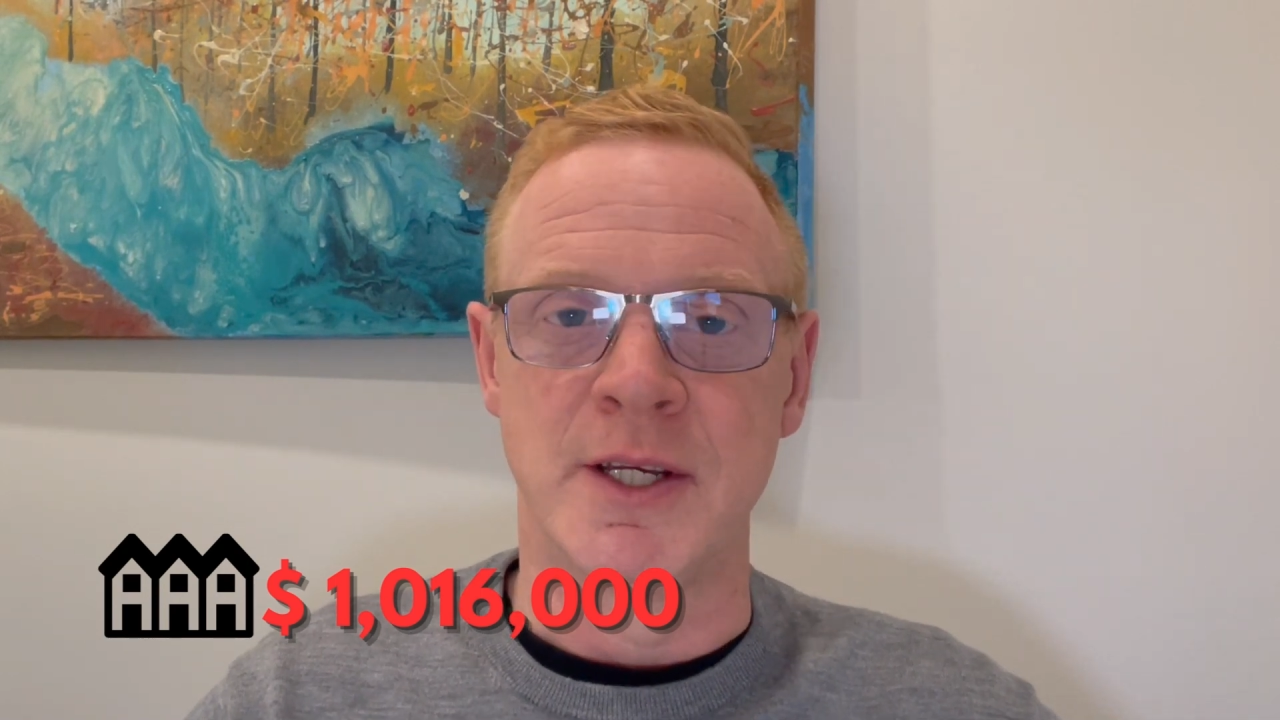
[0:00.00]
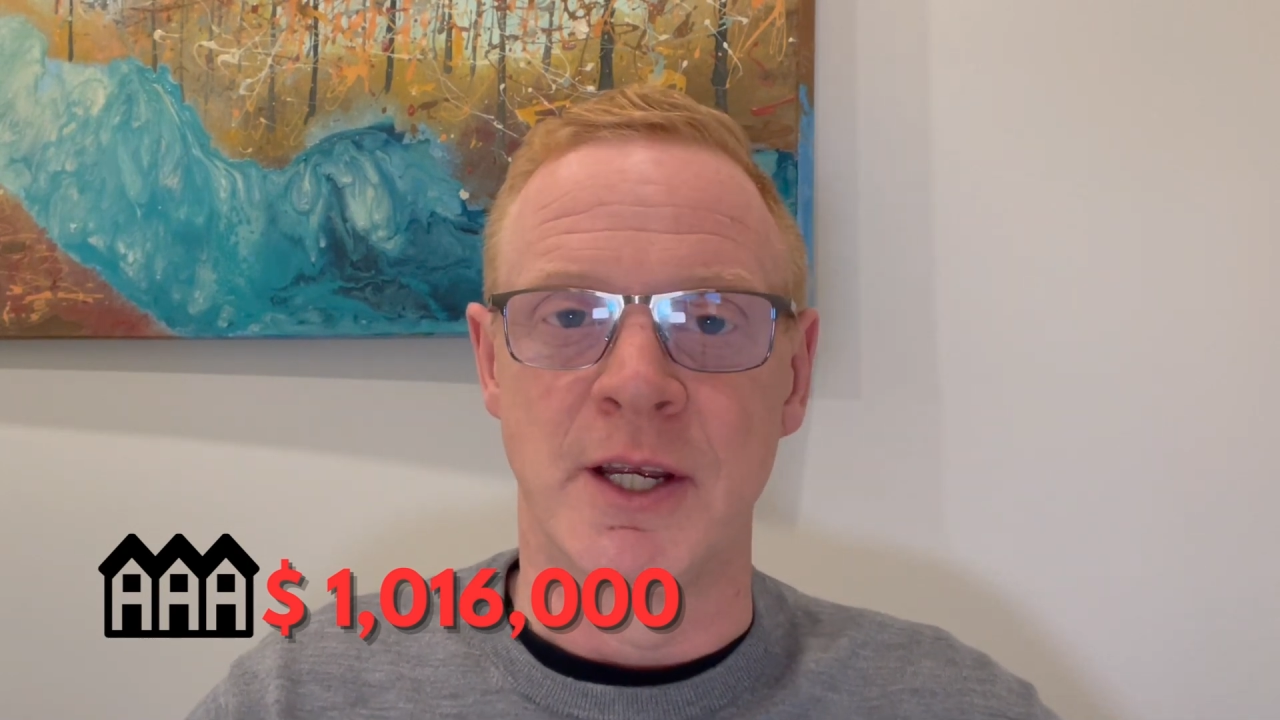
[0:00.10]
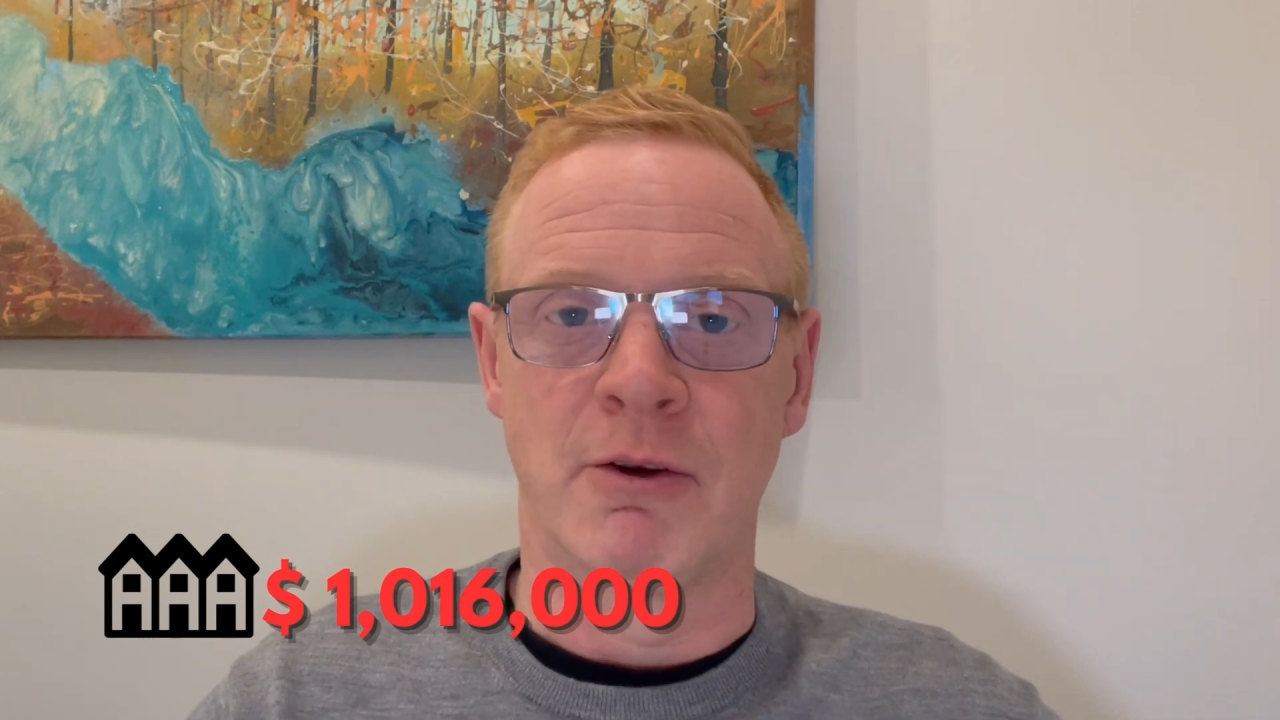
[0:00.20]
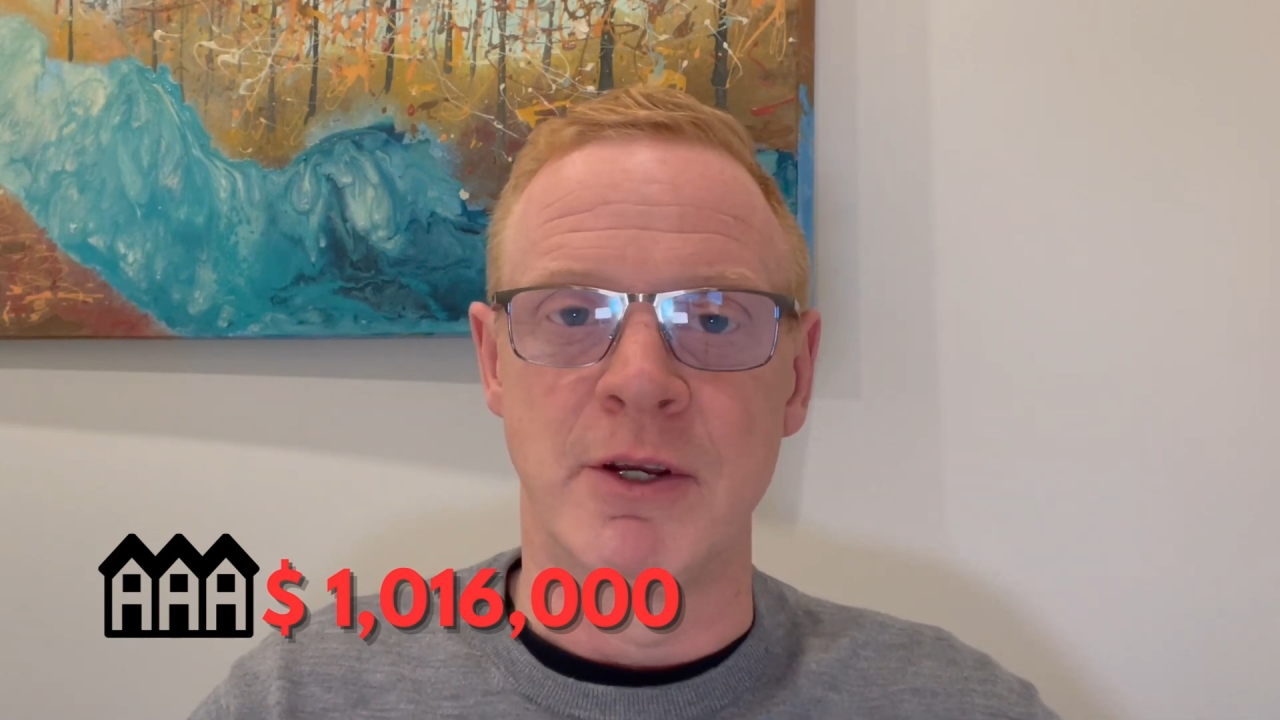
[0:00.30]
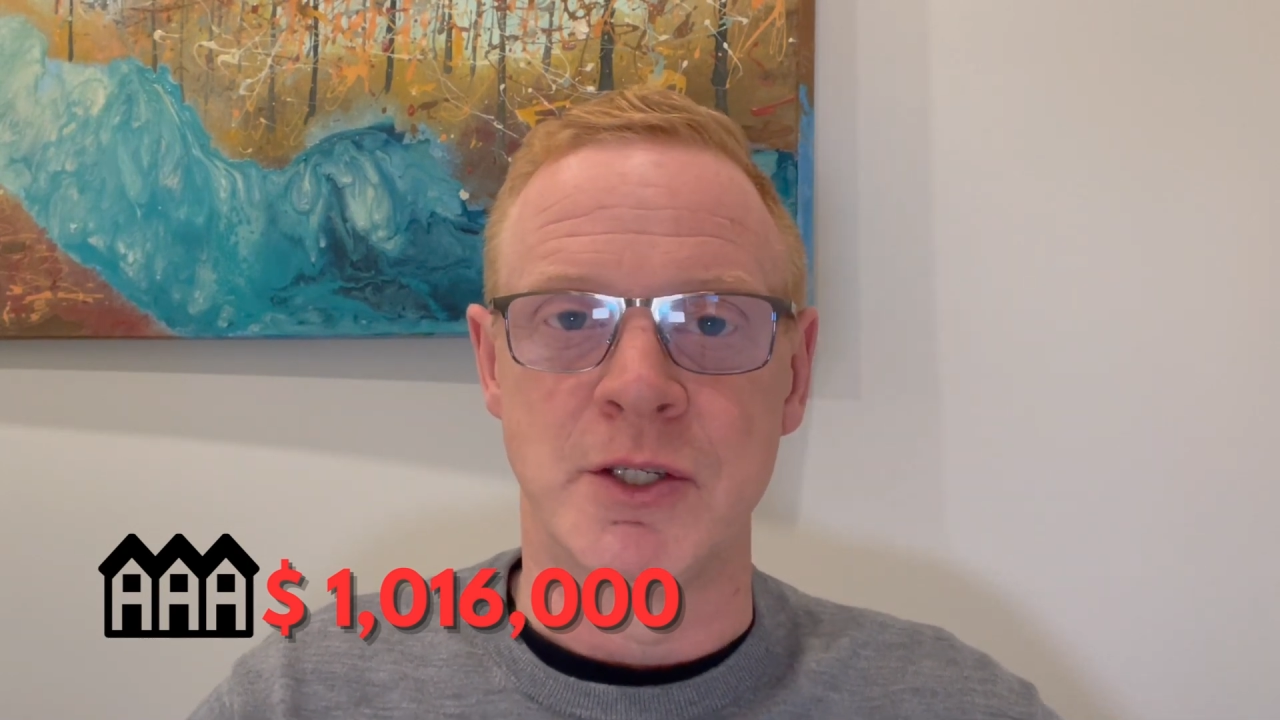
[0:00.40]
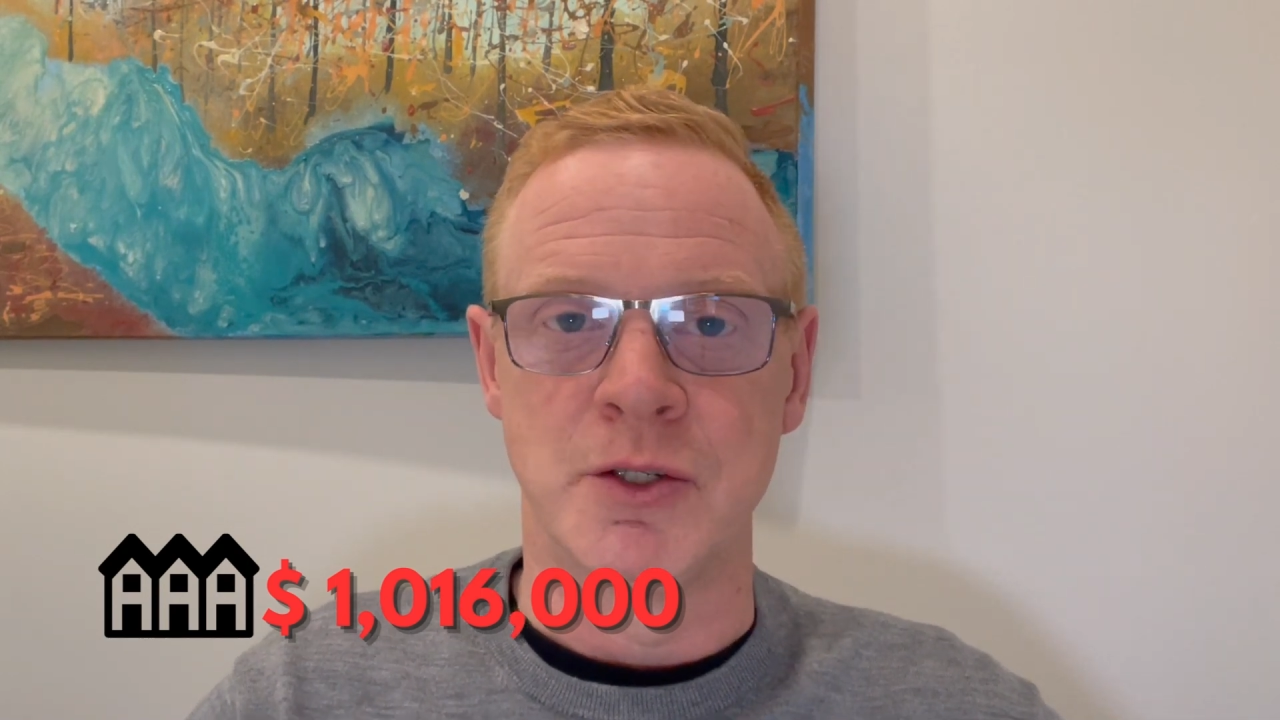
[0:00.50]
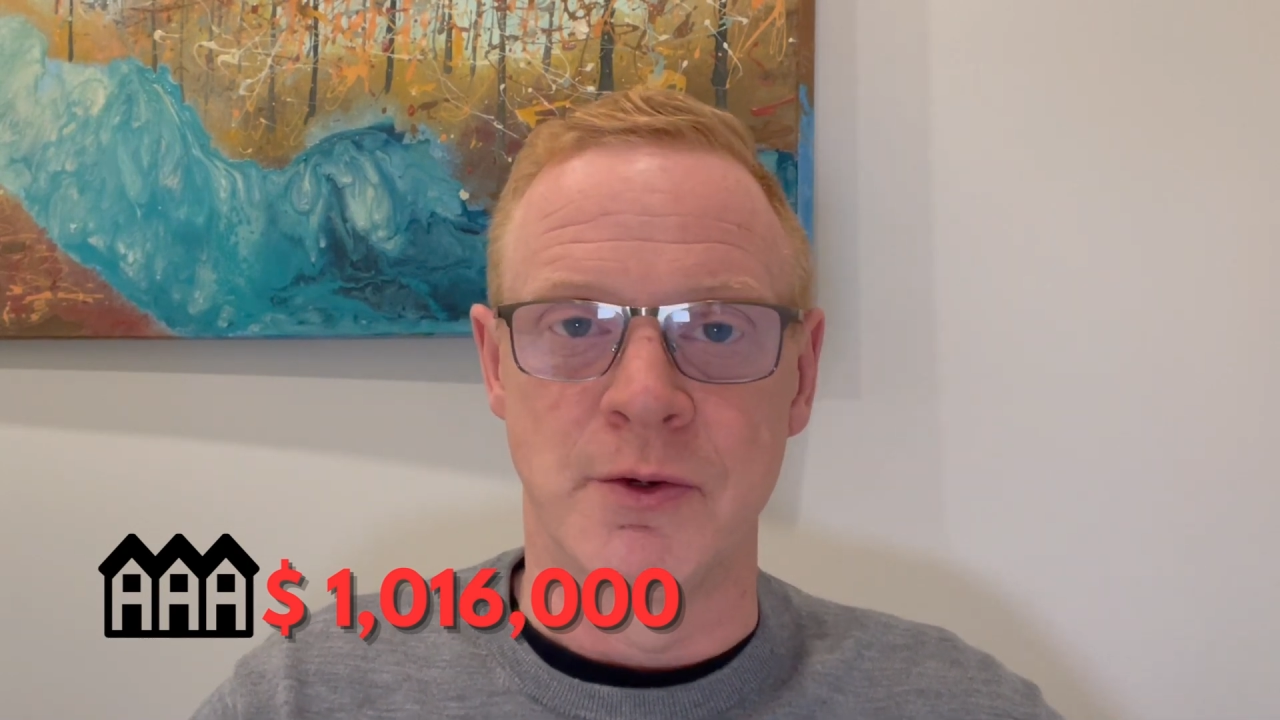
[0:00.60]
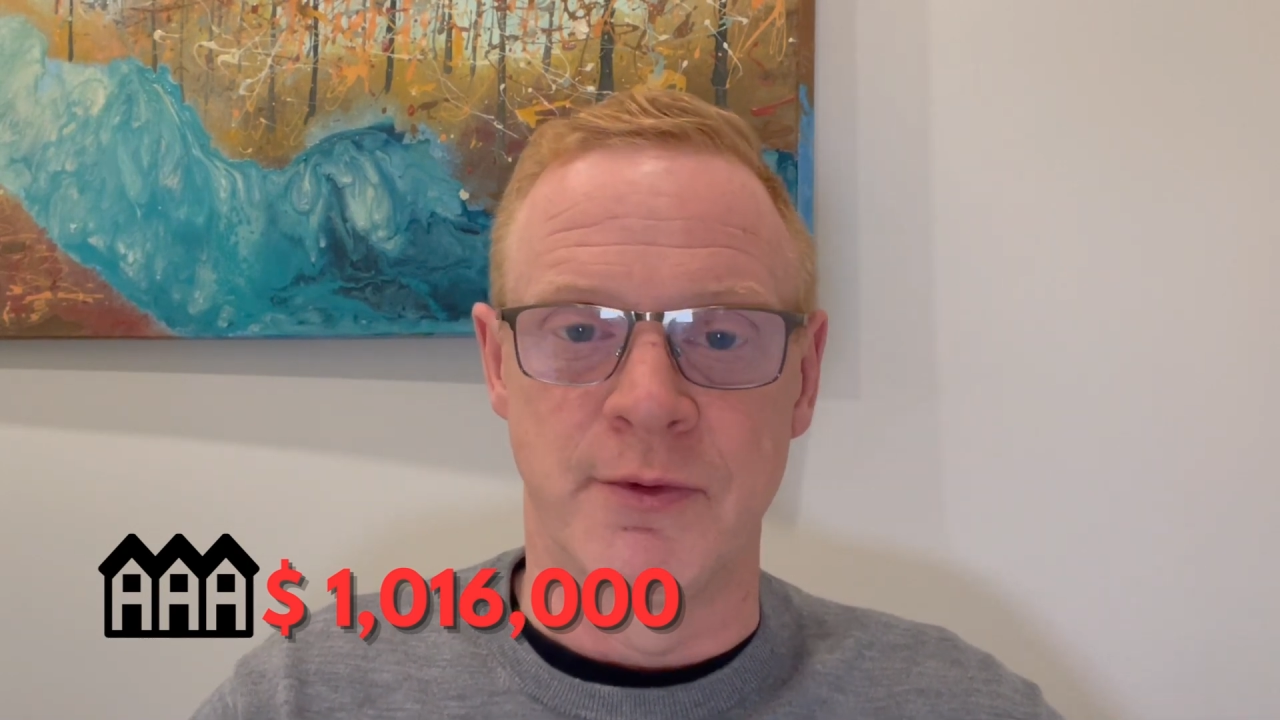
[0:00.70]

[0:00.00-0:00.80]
increases